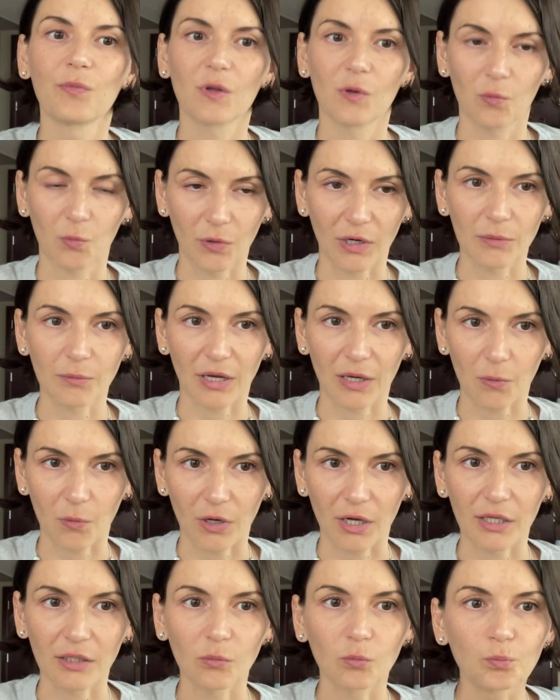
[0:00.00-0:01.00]
one by
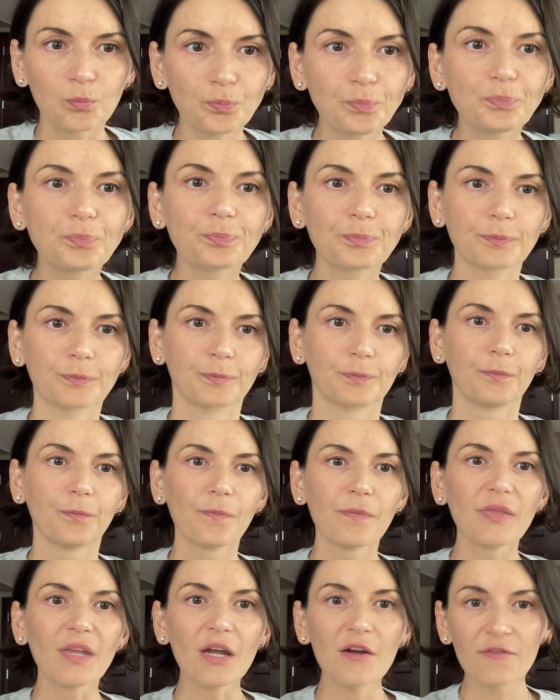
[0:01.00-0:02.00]
one.
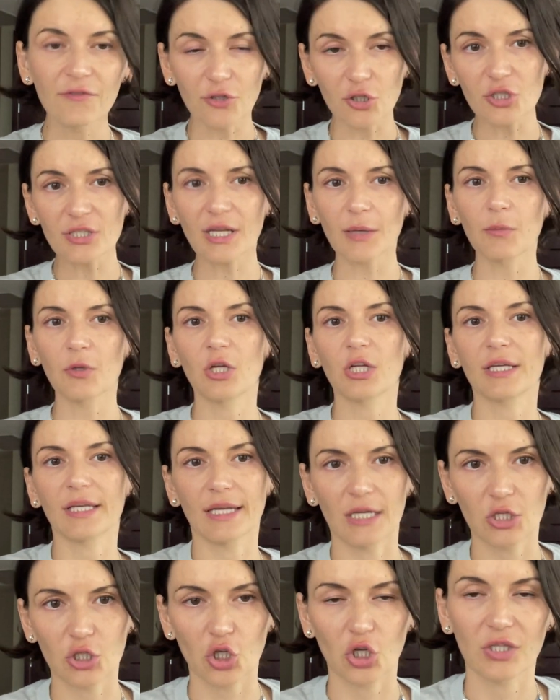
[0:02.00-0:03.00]
First,
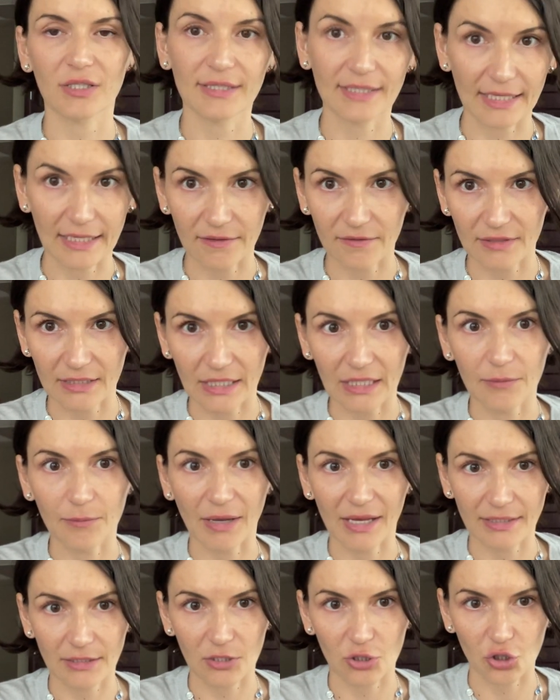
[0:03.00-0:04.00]
communication safety in
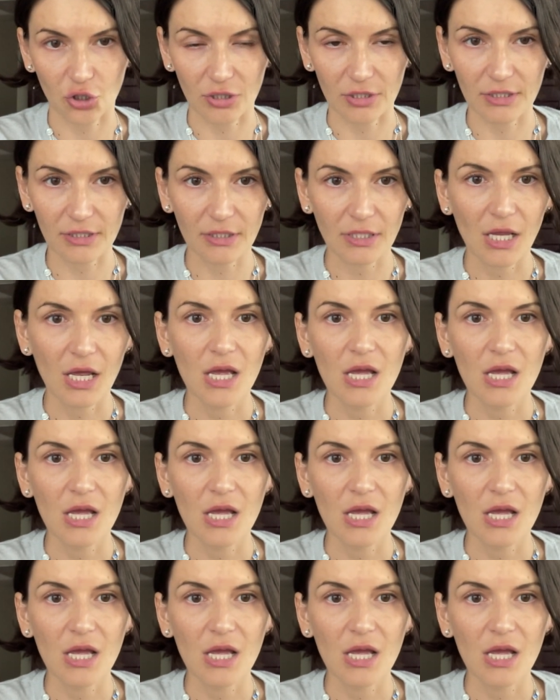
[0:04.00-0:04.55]
messages.